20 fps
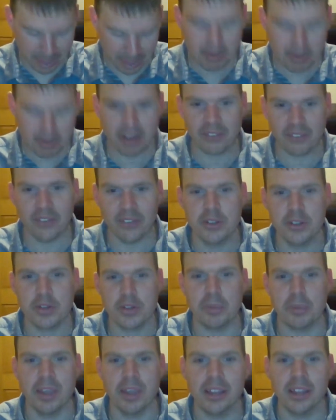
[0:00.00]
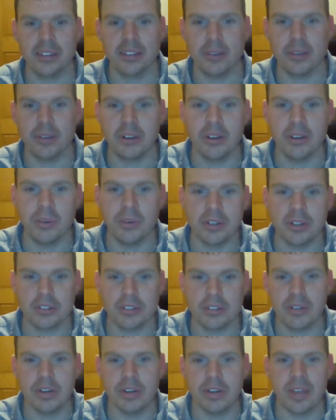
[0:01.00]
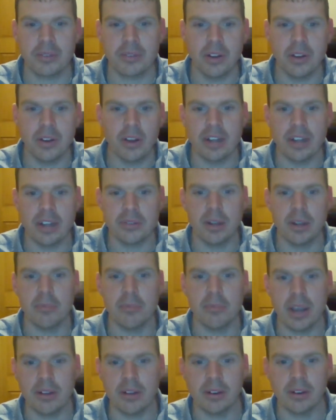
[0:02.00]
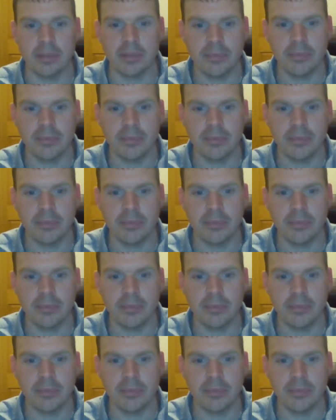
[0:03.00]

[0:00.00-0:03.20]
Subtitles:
How about your future plans? I want to know what you're doing after you graduate at Byron.